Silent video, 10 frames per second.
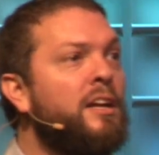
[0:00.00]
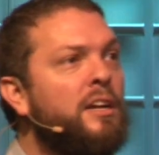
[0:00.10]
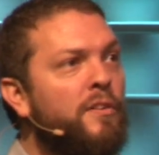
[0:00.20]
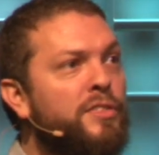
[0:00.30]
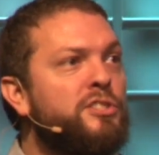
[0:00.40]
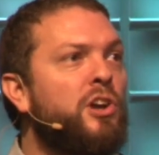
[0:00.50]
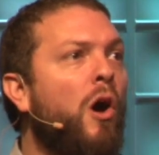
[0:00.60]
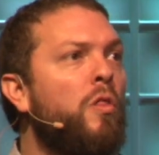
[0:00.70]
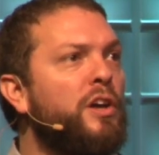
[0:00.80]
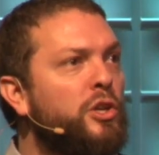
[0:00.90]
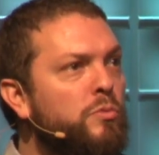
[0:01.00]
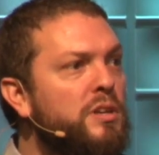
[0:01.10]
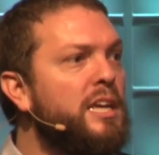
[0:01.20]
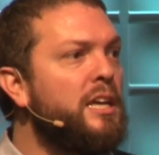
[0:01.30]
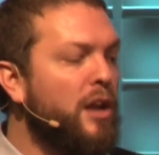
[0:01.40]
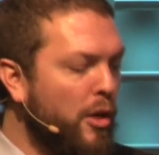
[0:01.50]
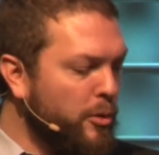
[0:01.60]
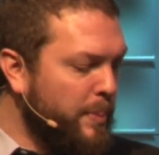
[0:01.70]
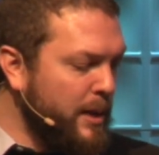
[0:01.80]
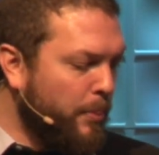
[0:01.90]
of this calling. You need other
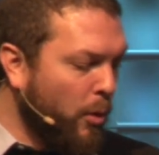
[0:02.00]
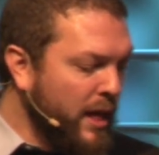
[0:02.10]
people.